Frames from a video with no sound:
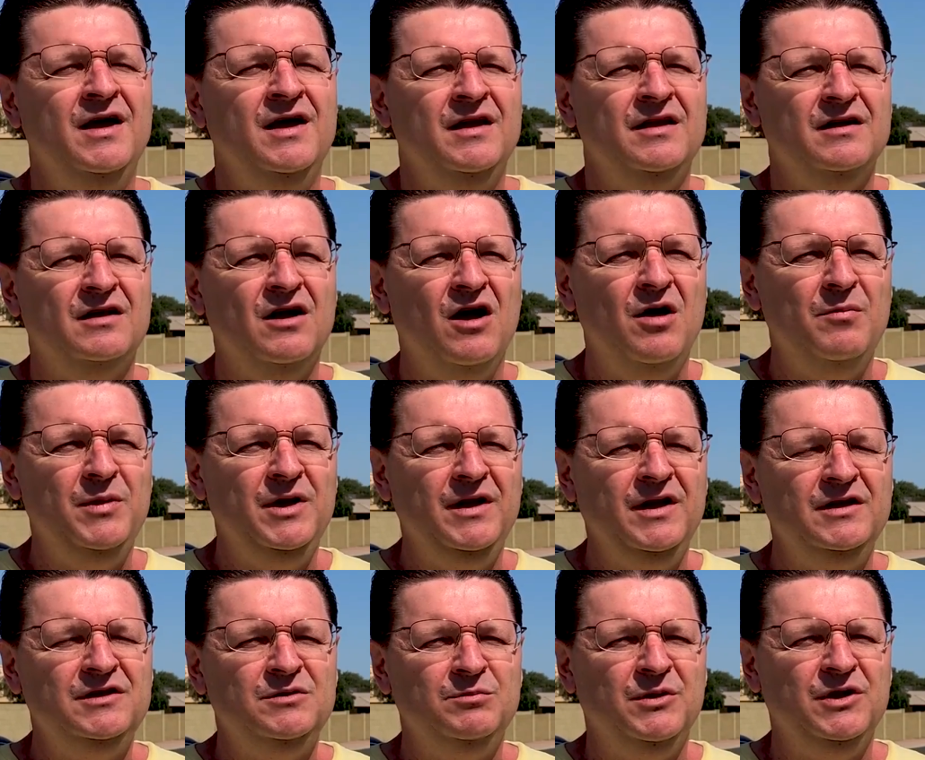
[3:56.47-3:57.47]
The
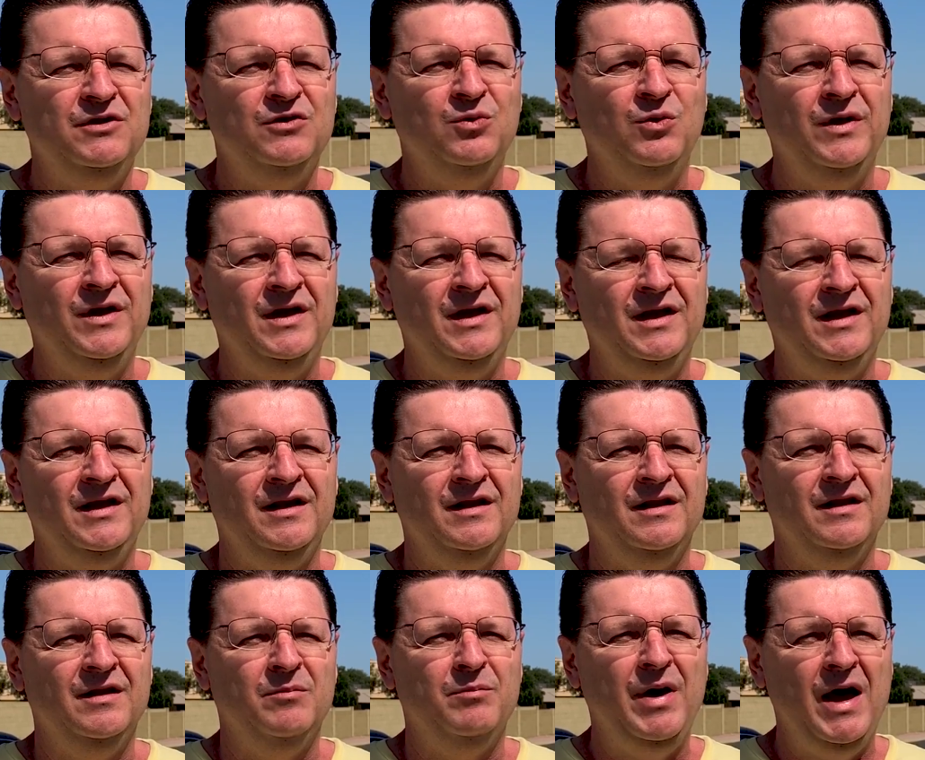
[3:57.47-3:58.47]
combination
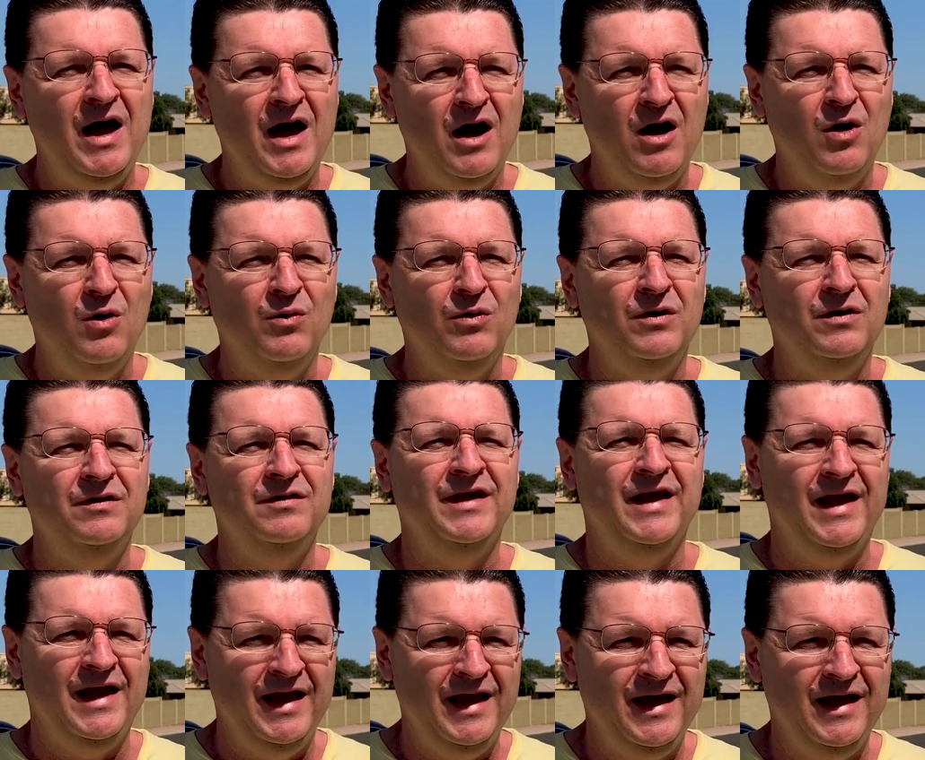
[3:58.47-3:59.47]
between the power, the
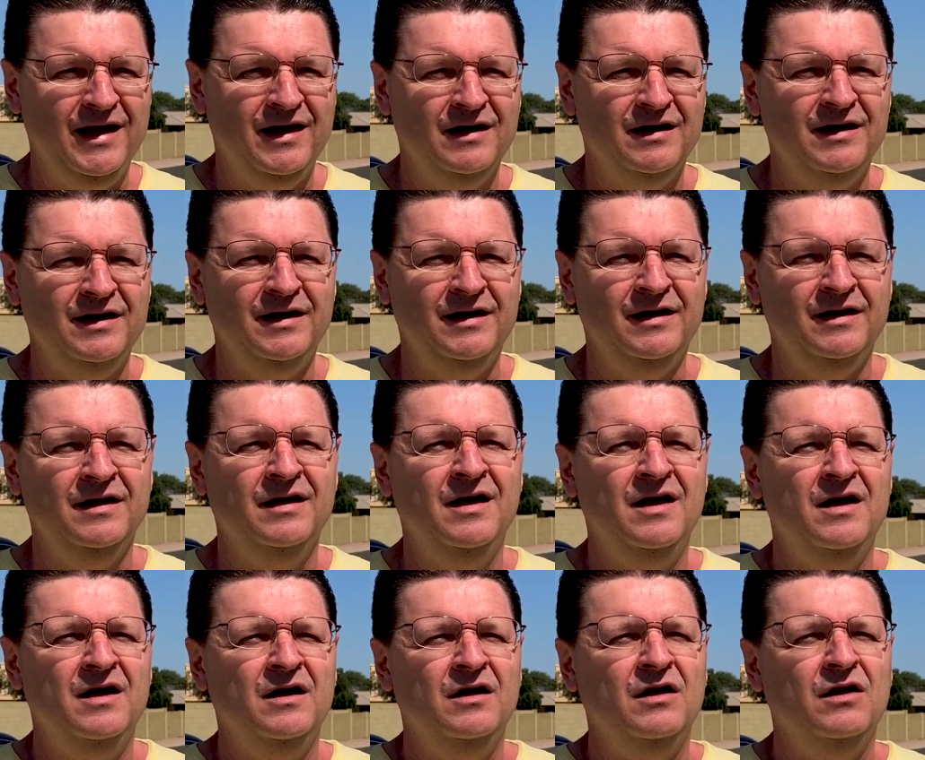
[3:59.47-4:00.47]
handling,
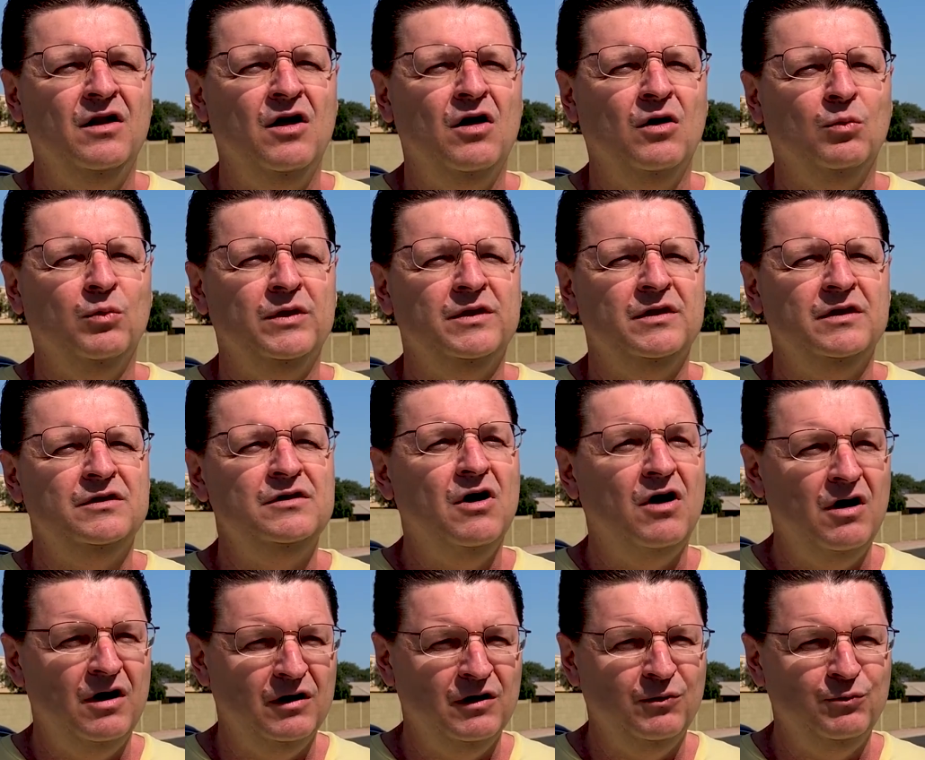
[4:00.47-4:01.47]
along with the
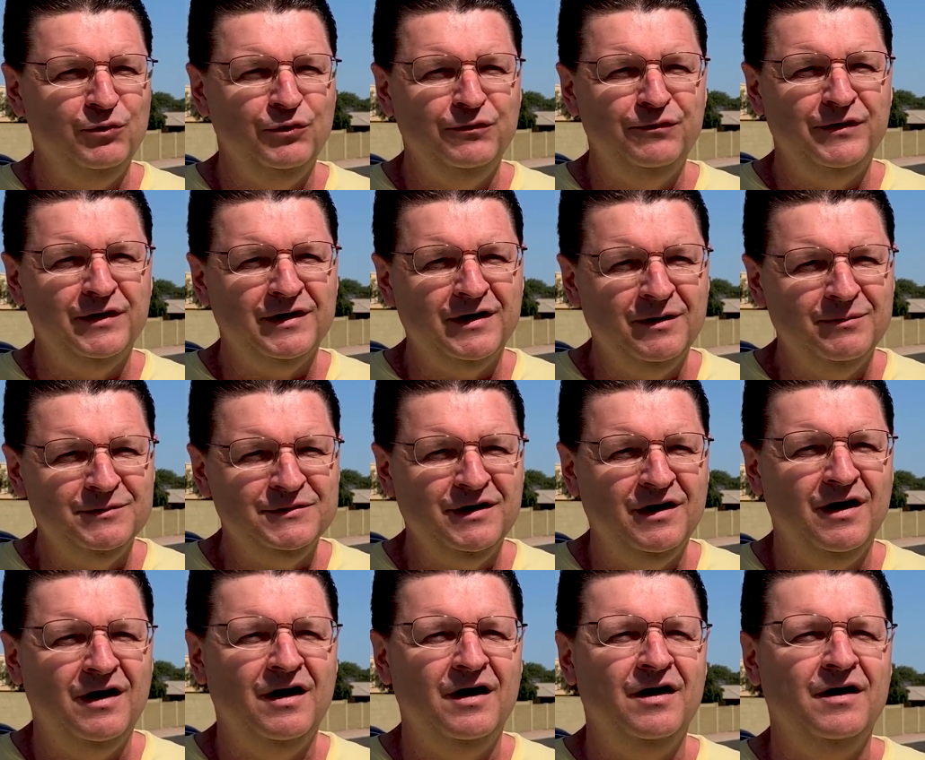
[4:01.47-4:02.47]
targa roof that comes
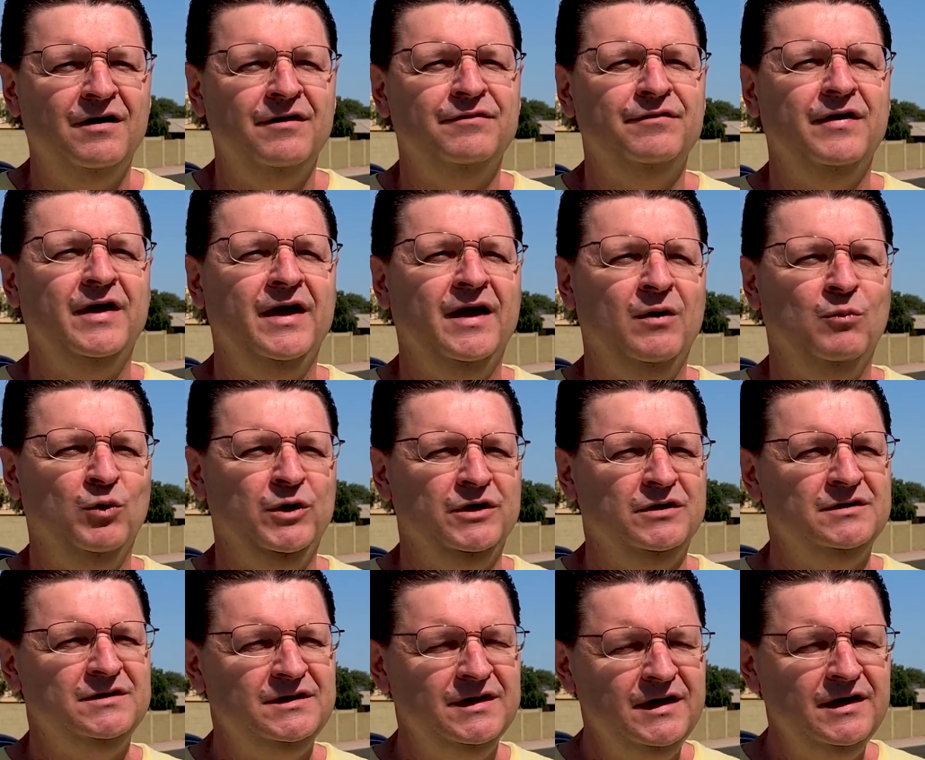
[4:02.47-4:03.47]
off, and when
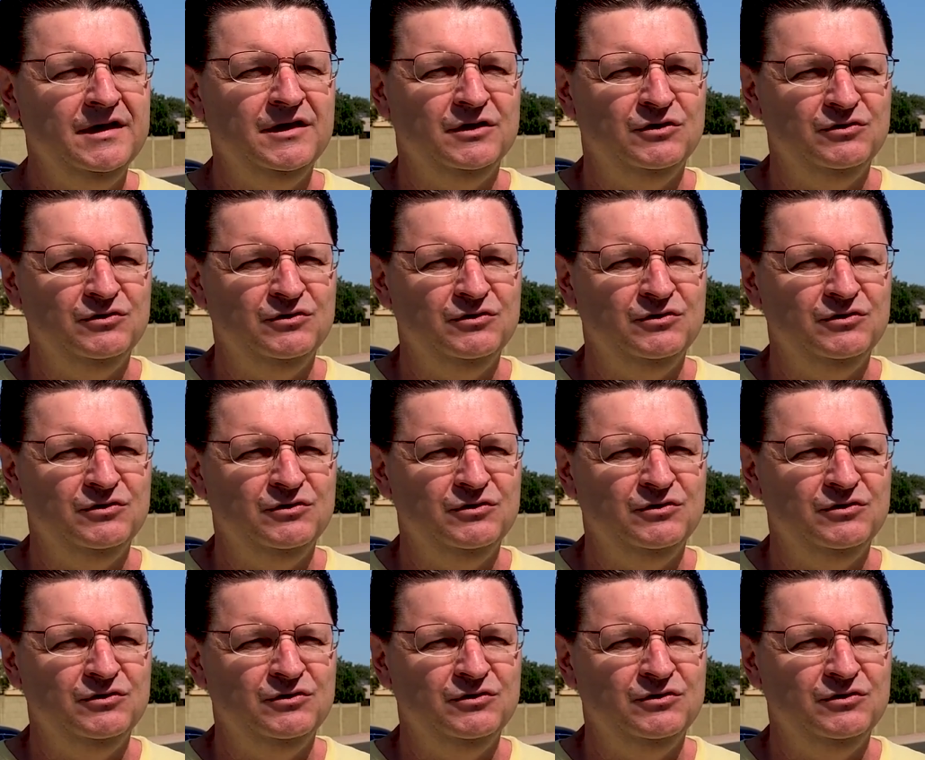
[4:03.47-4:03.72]
you're sitting in the